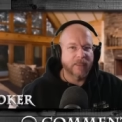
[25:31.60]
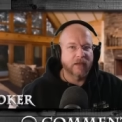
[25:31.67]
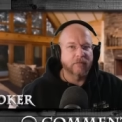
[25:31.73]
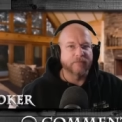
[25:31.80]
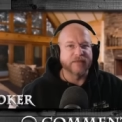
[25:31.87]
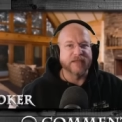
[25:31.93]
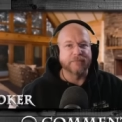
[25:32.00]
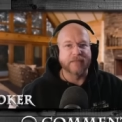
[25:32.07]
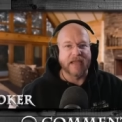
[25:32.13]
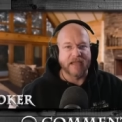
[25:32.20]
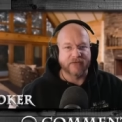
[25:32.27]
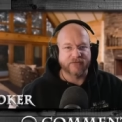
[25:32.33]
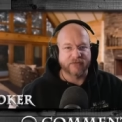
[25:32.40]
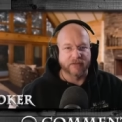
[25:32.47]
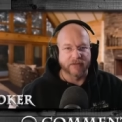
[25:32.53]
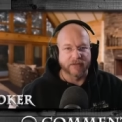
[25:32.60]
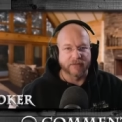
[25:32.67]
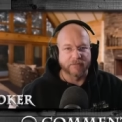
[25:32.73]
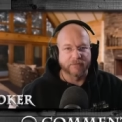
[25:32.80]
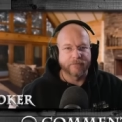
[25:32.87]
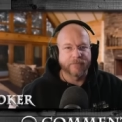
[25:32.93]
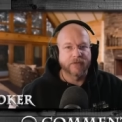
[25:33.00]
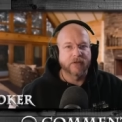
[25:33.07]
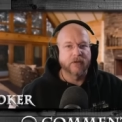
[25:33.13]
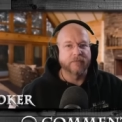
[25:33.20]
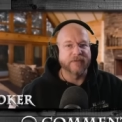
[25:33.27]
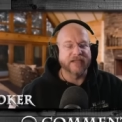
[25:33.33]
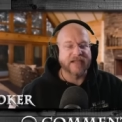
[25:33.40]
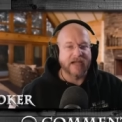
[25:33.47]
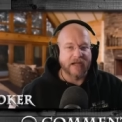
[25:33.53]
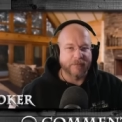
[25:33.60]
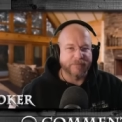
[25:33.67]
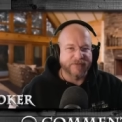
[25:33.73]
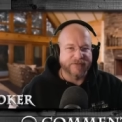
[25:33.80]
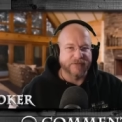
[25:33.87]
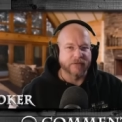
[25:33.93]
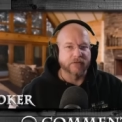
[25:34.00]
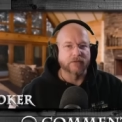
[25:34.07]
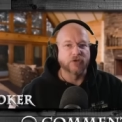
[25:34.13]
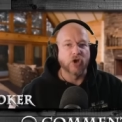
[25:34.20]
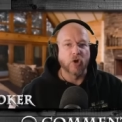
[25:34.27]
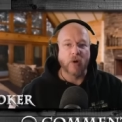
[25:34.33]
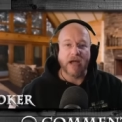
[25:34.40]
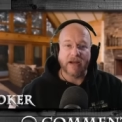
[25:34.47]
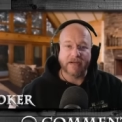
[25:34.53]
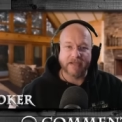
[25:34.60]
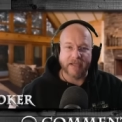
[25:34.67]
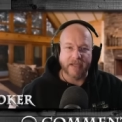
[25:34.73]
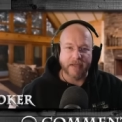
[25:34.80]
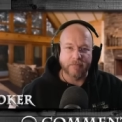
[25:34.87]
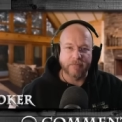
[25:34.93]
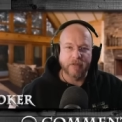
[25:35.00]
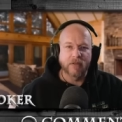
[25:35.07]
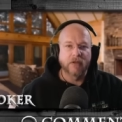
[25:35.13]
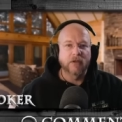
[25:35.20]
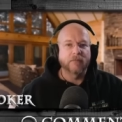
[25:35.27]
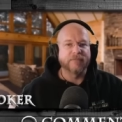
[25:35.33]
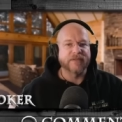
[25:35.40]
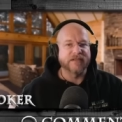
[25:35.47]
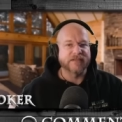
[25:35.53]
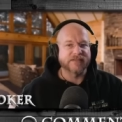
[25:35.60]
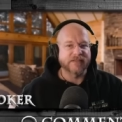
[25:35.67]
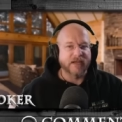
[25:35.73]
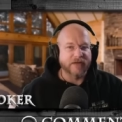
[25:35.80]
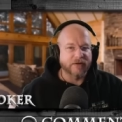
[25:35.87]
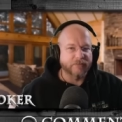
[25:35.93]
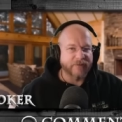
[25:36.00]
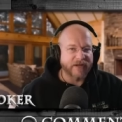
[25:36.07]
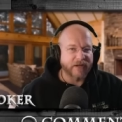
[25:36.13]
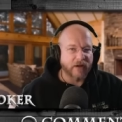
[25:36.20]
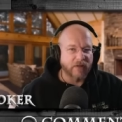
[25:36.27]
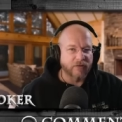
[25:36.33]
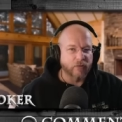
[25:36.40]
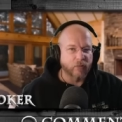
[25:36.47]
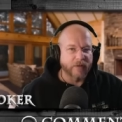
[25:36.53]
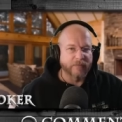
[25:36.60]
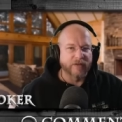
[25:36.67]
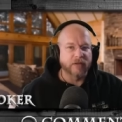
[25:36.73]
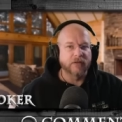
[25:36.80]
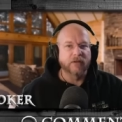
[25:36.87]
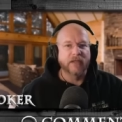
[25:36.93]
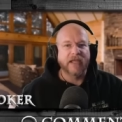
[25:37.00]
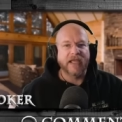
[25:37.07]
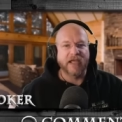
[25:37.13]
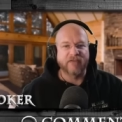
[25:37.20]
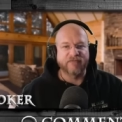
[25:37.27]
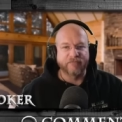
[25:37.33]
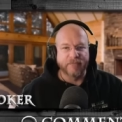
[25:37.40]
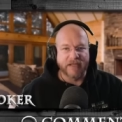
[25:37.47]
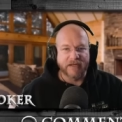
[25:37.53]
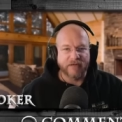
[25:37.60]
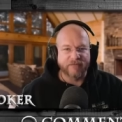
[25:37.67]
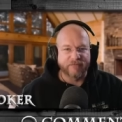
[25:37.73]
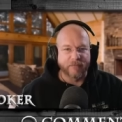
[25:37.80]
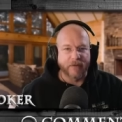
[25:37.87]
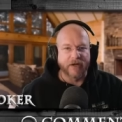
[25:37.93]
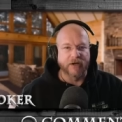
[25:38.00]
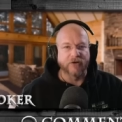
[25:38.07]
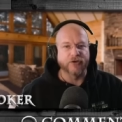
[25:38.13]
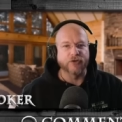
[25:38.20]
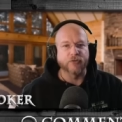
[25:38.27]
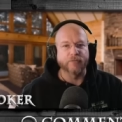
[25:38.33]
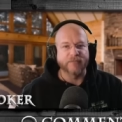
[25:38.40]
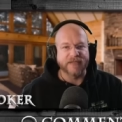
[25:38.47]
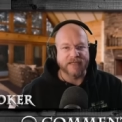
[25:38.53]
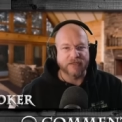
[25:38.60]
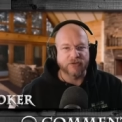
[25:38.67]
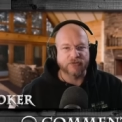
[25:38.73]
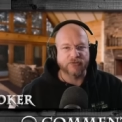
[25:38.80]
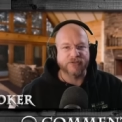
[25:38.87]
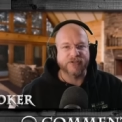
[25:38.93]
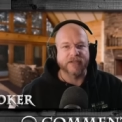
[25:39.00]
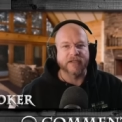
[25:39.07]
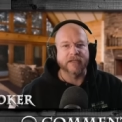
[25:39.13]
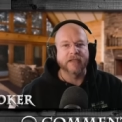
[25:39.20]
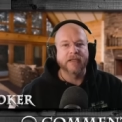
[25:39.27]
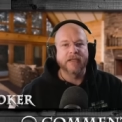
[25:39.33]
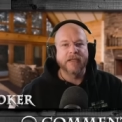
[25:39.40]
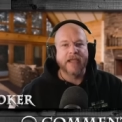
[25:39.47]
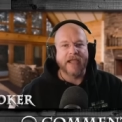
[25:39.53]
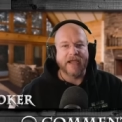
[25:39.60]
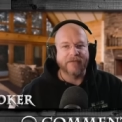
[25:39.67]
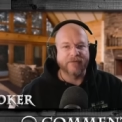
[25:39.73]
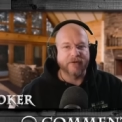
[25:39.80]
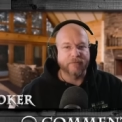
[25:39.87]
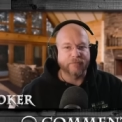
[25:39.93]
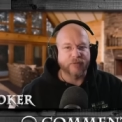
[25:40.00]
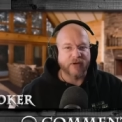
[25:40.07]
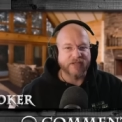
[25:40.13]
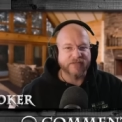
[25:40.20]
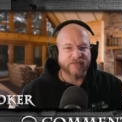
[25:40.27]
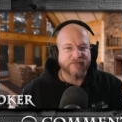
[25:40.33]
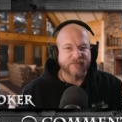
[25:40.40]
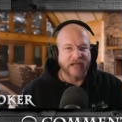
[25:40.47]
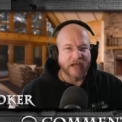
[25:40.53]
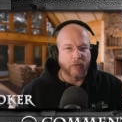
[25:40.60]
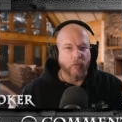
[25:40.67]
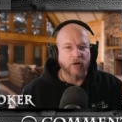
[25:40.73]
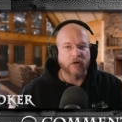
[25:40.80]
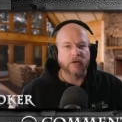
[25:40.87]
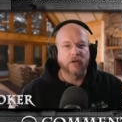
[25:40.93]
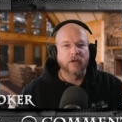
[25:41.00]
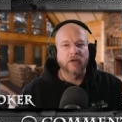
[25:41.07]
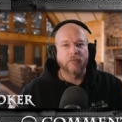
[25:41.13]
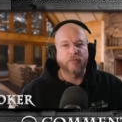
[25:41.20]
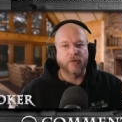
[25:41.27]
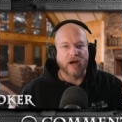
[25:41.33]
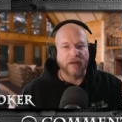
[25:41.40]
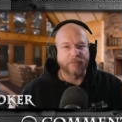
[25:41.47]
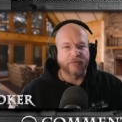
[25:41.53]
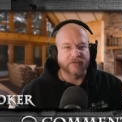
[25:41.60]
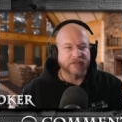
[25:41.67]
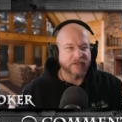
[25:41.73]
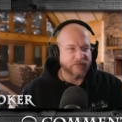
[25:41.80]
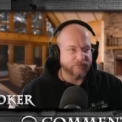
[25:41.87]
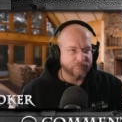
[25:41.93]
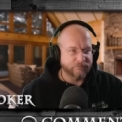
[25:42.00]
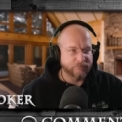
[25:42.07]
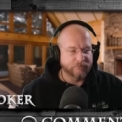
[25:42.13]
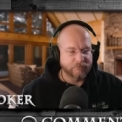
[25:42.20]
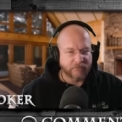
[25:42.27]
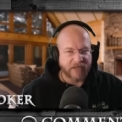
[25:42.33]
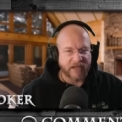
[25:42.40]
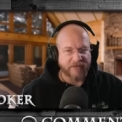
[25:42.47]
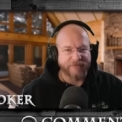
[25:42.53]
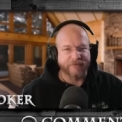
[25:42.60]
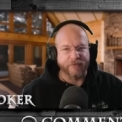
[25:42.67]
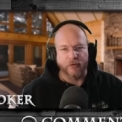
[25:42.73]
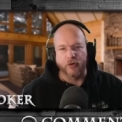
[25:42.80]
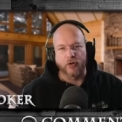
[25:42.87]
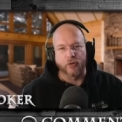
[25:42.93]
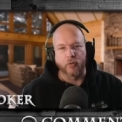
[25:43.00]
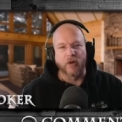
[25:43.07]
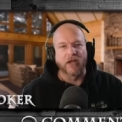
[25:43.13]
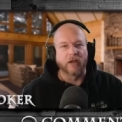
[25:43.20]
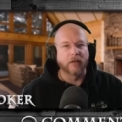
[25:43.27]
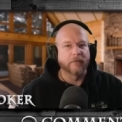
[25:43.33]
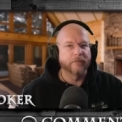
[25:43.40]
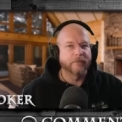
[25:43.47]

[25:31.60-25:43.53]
Be masculine. Be competent. Know how to game. Be desired by other women. Have men admire you. Be interesting. Have an impressive network. Properly F her well.